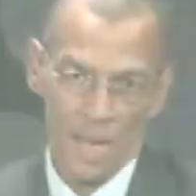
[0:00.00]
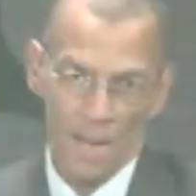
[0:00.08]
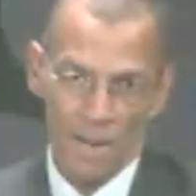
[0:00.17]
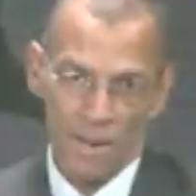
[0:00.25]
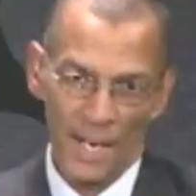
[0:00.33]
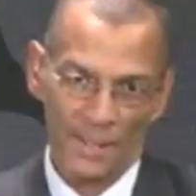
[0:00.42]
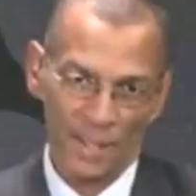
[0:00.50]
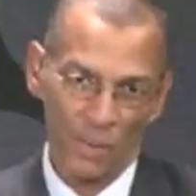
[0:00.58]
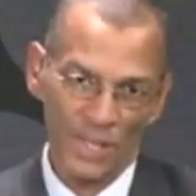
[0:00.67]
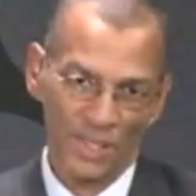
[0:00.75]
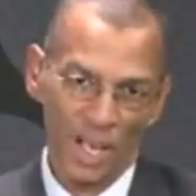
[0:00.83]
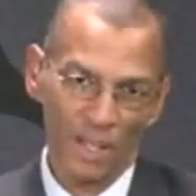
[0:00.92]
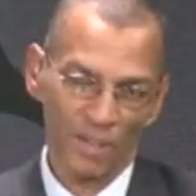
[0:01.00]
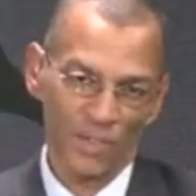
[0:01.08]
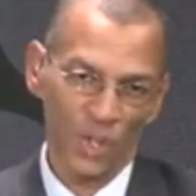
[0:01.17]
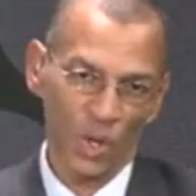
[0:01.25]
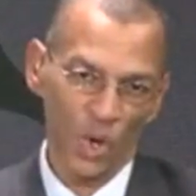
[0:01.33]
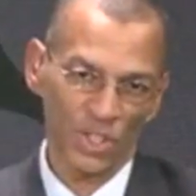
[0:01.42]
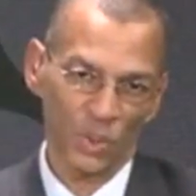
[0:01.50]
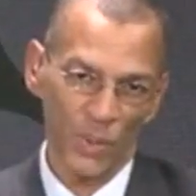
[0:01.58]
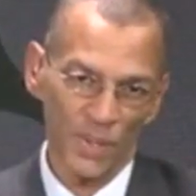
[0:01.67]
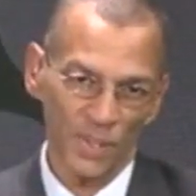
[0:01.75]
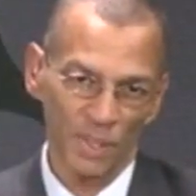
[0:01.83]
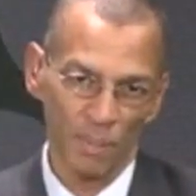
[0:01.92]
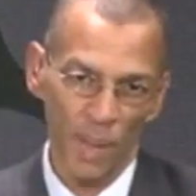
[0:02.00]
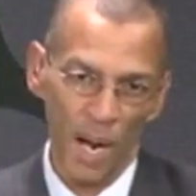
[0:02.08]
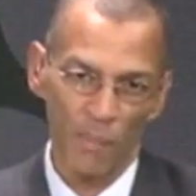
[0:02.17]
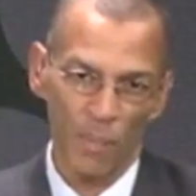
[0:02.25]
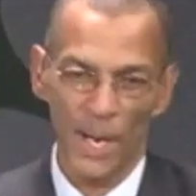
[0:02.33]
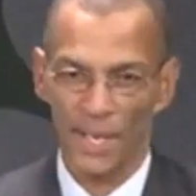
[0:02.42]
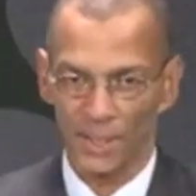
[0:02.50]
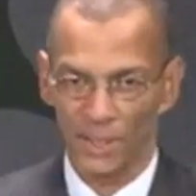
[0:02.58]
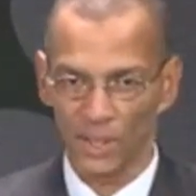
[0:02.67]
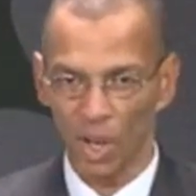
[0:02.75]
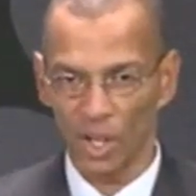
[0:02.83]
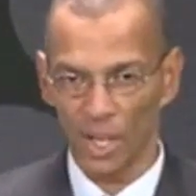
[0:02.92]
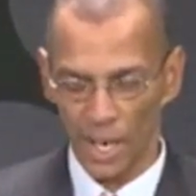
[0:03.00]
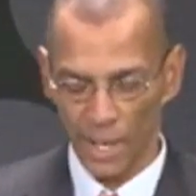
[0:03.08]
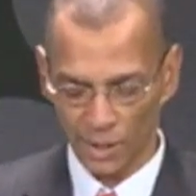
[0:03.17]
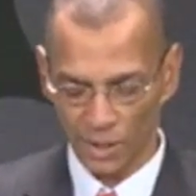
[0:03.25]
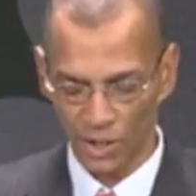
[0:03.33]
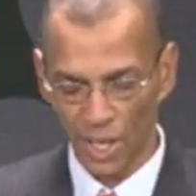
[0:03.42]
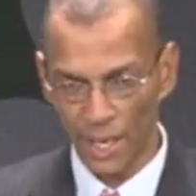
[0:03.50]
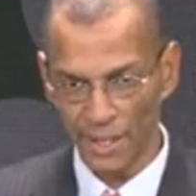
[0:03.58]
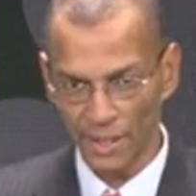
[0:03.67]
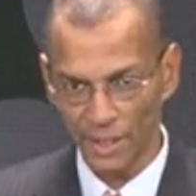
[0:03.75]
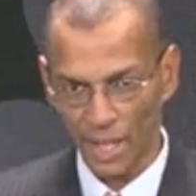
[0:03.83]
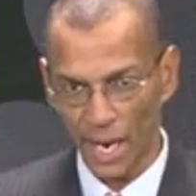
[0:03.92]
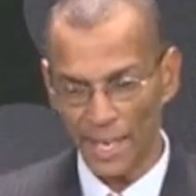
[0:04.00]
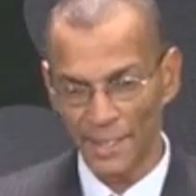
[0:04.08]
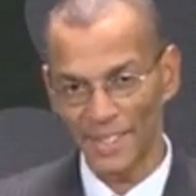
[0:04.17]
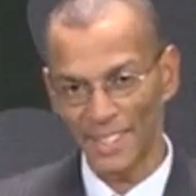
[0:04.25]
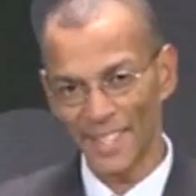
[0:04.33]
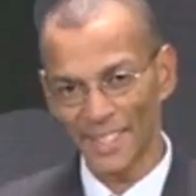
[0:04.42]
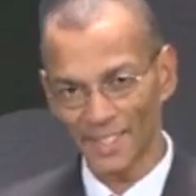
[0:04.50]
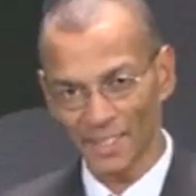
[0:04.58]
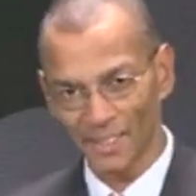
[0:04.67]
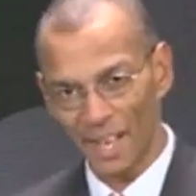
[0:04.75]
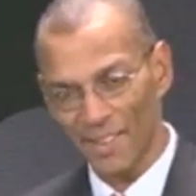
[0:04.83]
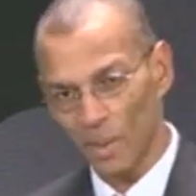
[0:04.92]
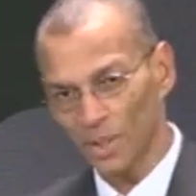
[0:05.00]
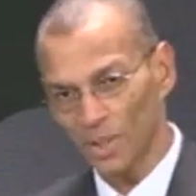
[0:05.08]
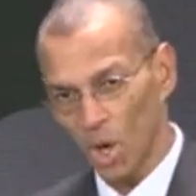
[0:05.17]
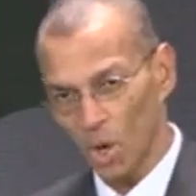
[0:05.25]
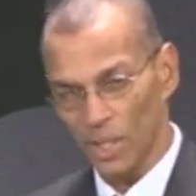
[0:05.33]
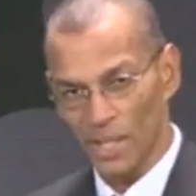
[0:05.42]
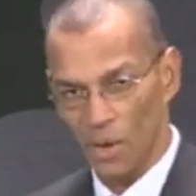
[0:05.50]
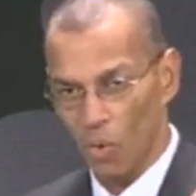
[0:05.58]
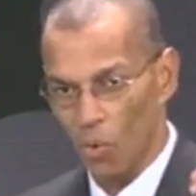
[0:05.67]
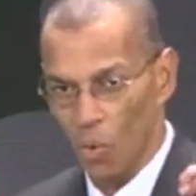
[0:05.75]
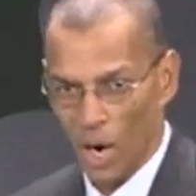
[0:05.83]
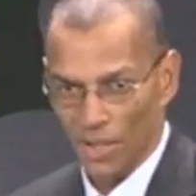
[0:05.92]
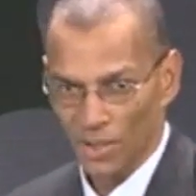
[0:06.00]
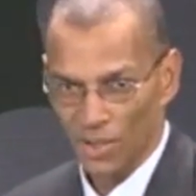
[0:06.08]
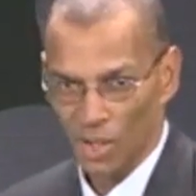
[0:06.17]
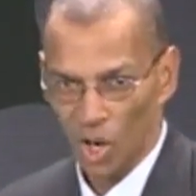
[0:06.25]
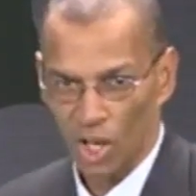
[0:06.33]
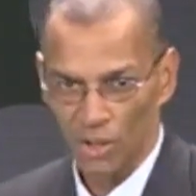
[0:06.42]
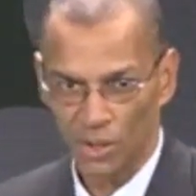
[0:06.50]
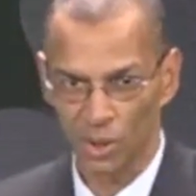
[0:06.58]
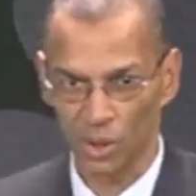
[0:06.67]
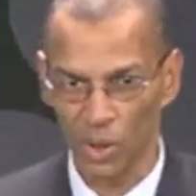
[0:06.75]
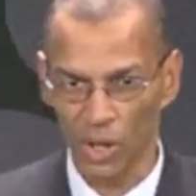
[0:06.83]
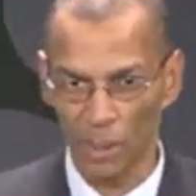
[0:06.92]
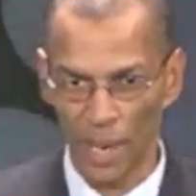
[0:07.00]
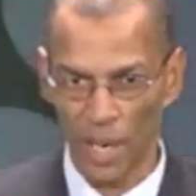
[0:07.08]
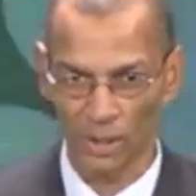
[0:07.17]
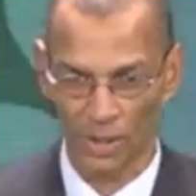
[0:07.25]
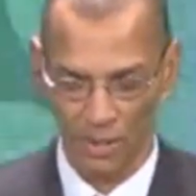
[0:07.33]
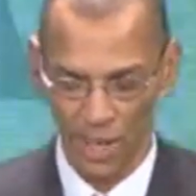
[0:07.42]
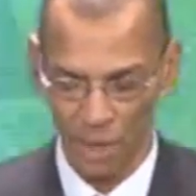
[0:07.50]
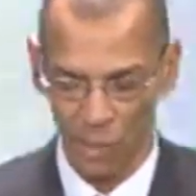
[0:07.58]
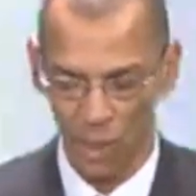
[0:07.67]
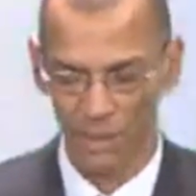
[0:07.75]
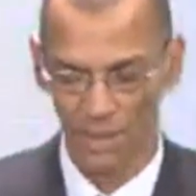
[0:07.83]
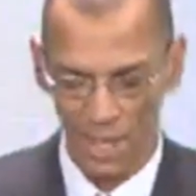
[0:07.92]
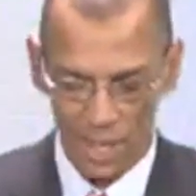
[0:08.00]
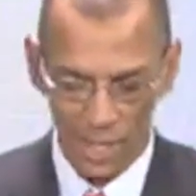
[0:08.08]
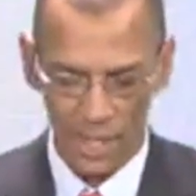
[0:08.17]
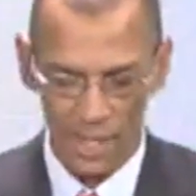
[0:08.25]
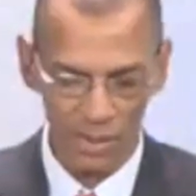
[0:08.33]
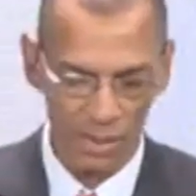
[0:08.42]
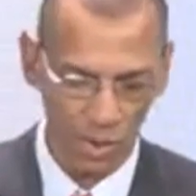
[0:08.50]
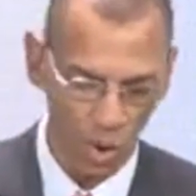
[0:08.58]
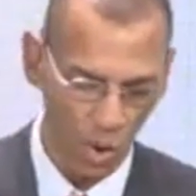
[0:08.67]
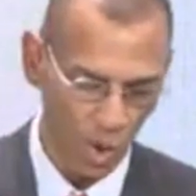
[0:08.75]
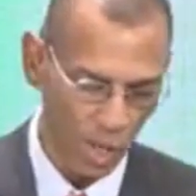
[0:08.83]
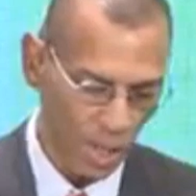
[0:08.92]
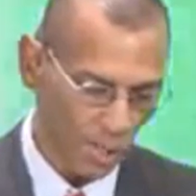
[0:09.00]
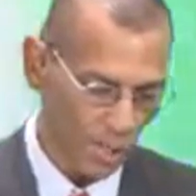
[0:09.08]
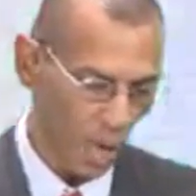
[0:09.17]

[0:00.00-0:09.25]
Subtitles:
Right, and we start, of course, with the Zimbabwe Stock Exchange. And yesterday, there was only one stock to talk about, and that was Inscore. Now,